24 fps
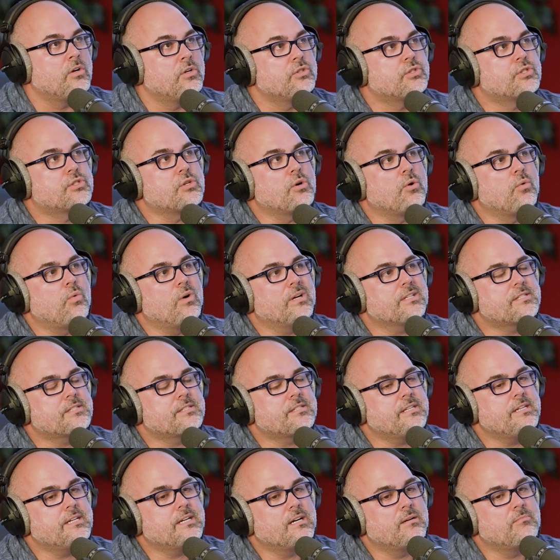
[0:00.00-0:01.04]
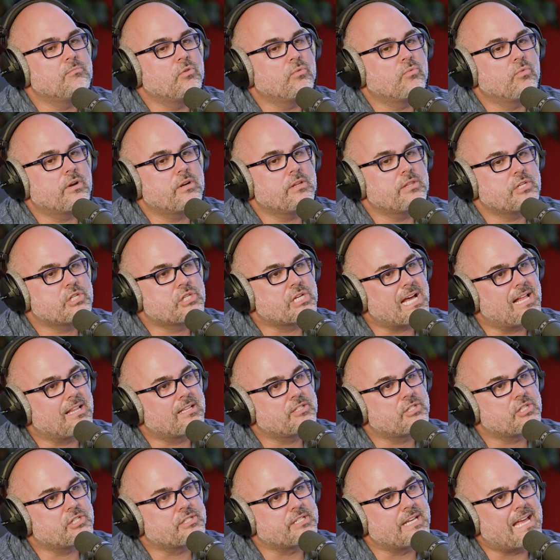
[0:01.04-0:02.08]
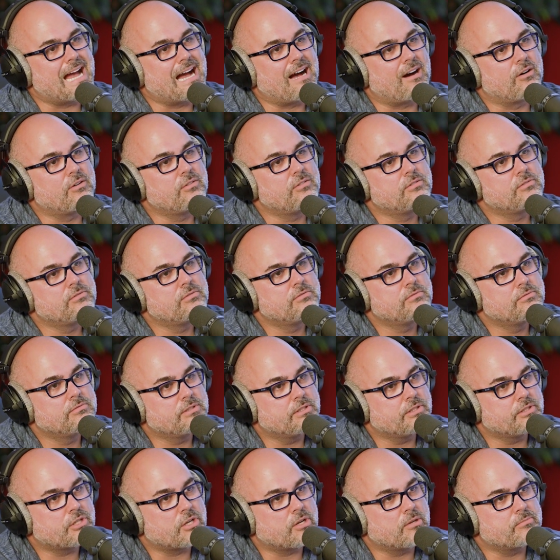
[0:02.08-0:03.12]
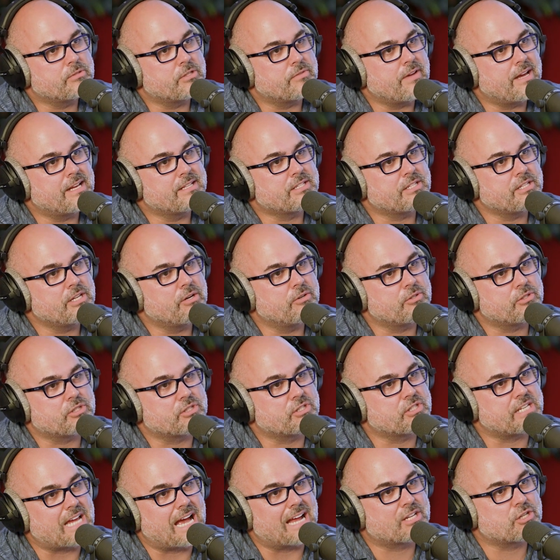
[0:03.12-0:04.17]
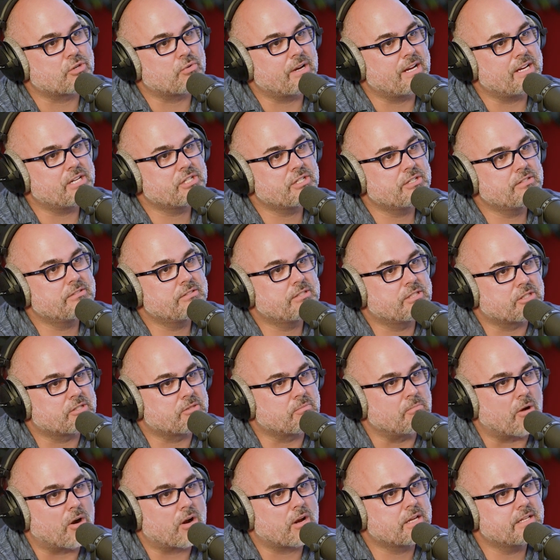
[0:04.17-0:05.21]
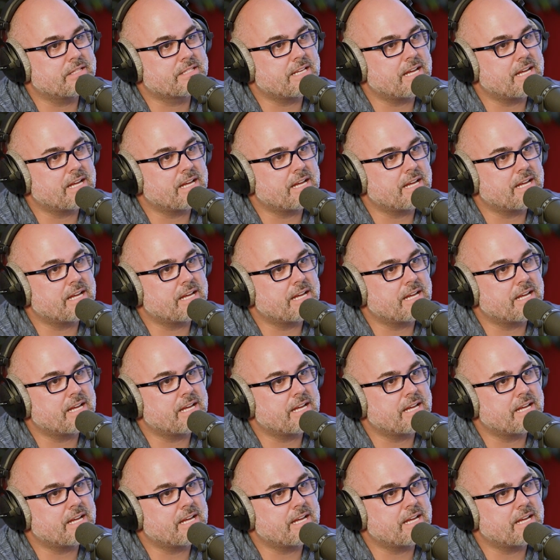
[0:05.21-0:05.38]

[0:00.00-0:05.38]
So what's the um what are the challenges now in terms of SEO? Is just saturation, it's just market